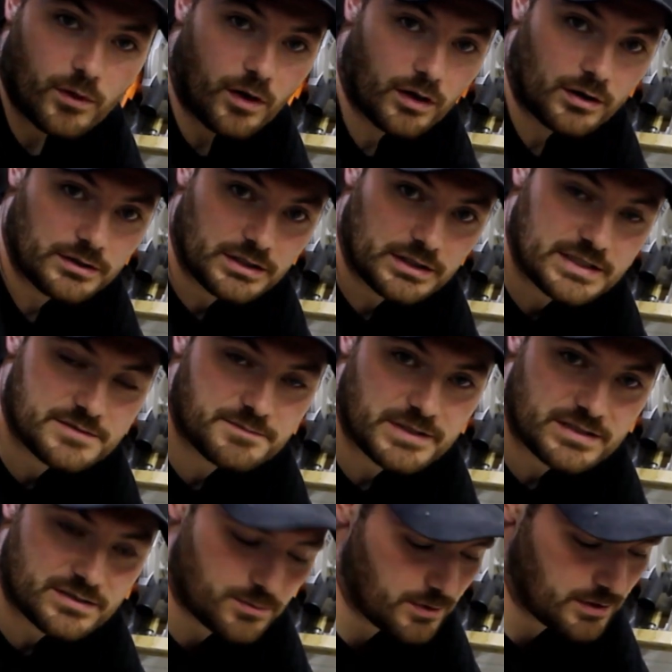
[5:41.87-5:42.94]
on this
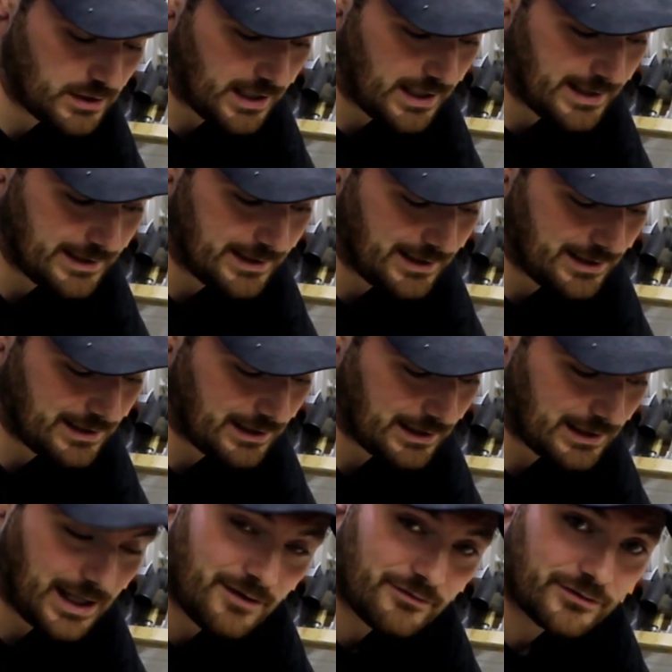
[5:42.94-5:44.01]
piece of wood, and
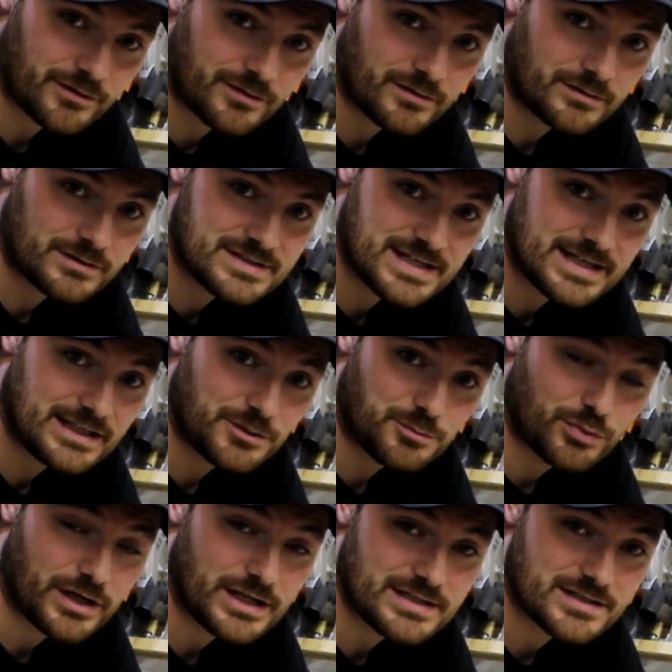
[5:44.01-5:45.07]
after singing the
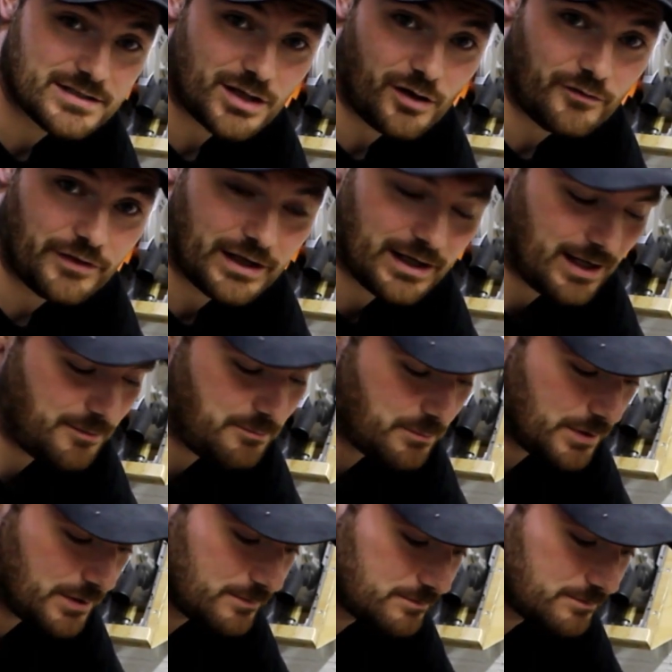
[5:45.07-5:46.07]
praises of the clamp,